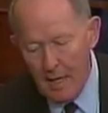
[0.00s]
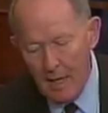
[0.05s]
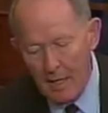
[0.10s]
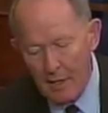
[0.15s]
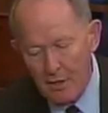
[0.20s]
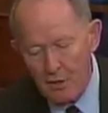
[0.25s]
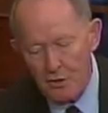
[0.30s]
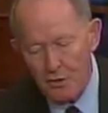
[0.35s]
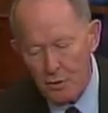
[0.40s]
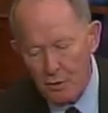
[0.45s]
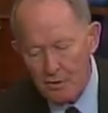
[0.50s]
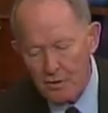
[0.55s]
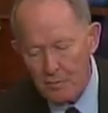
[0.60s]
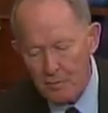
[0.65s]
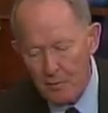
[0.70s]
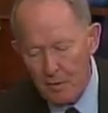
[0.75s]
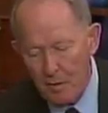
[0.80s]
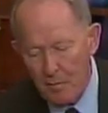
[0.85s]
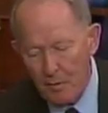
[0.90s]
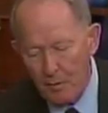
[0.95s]
in insurance
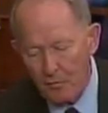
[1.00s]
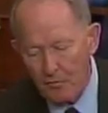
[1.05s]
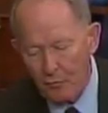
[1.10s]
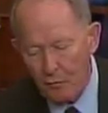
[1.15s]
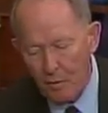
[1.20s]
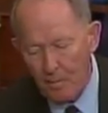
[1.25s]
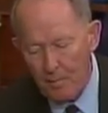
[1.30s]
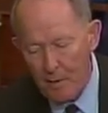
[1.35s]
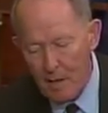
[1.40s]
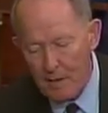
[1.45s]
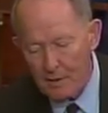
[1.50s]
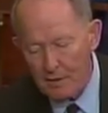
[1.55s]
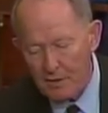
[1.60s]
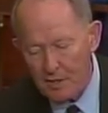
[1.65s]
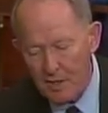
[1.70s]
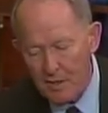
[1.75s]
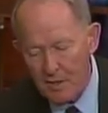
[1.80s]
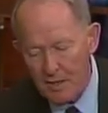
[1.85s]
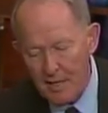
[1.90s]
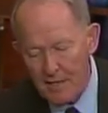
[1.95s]
premiums for a
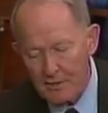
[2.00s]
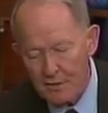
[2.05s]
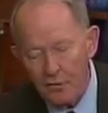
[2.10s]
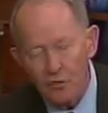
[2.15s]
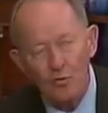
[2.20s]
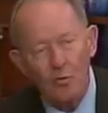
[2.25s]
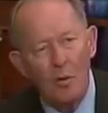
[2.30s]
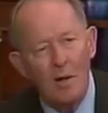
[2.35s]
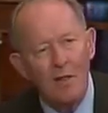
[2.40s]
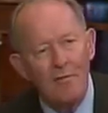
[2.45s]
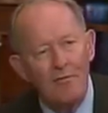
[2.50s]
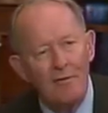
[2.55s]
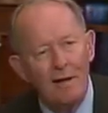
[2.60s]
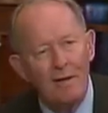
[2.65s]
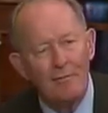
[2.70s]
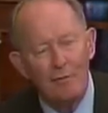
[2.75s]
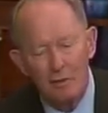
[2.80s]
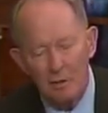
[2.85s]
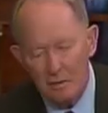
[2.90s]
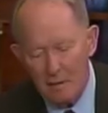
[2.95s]
policy that has a
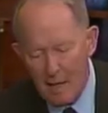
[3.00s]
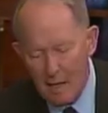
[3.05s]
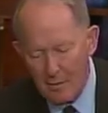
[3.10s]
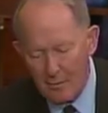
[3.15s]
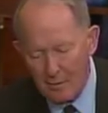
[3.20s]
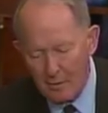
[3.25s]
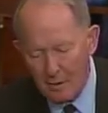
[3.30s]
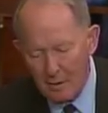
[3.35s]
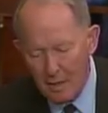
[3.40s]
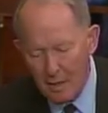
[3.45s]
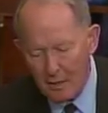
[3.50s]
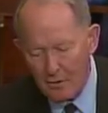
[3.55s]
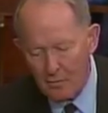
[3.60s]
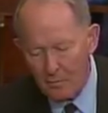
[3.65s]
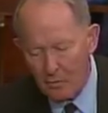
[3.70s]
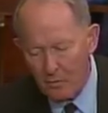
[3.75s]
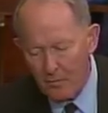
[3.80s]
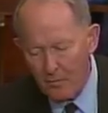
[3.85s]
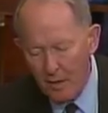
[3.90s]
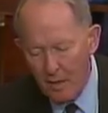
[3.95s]
$2,500
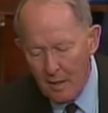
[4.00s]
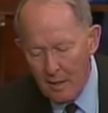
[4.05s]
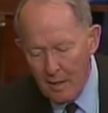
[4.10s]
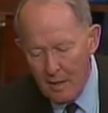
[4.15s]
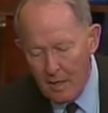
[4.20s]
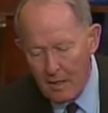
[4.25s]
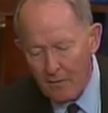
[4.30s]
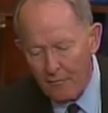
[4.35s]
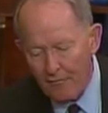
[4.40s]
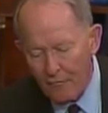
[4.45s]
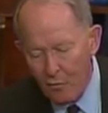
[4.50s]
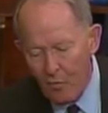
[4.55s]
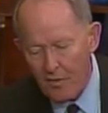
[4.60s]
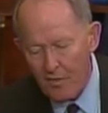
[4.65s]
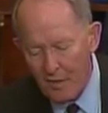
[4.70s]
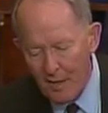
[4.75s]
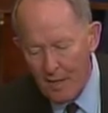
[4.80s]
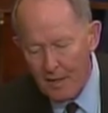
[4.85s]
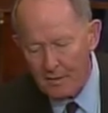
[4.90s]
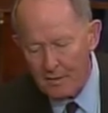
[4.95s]
deductible and a
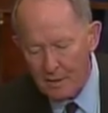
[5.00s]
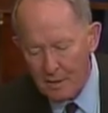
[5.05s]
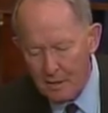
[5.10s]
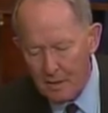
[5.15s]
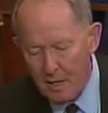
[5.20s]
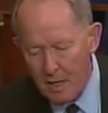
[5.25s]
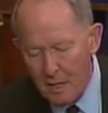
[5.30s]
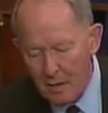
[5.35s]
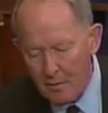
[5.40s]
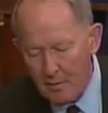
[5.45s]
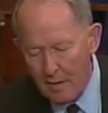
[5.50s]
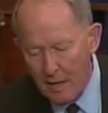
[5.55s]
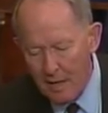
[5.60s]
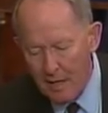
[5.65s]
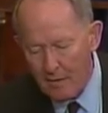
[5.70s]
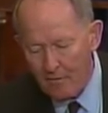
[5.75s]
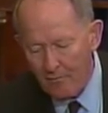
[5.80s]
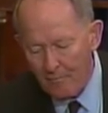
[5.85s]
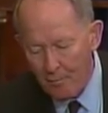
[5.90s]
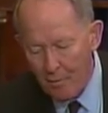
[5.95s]
$4,000
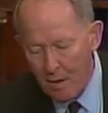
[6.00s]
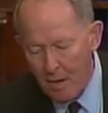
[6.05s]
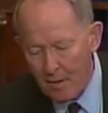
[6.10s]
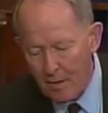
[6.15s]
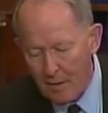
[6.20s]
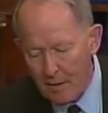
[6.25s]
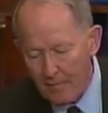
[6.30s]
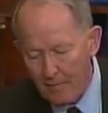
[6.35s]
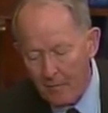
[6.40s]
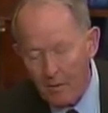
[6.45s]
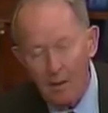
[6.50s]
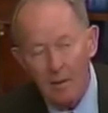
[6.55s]
out-of-pocket